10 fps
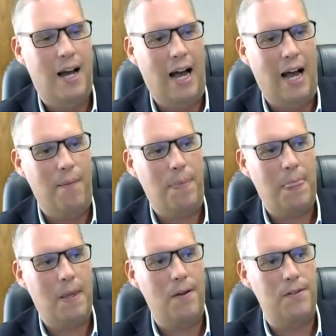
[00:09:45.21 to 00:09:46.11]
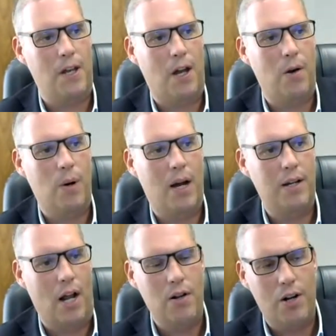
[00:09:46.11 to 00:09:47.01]

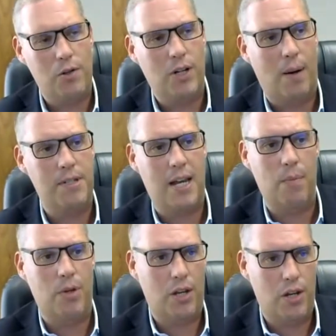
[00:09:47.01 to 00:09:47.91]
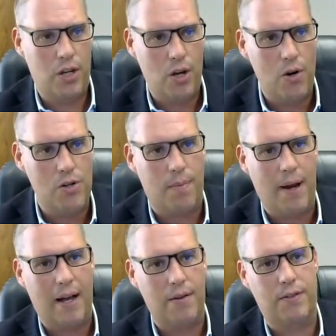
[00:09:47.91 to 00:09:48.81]
Nigel comes in with a huge
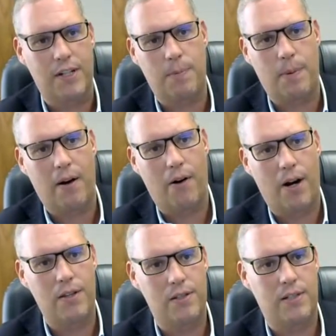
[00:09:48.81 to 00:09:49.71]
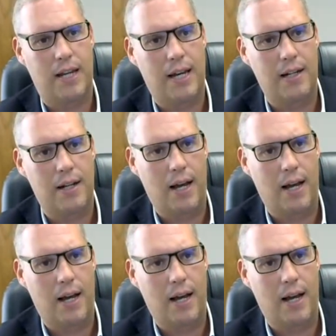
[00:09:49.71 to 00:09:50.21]
amount of experience in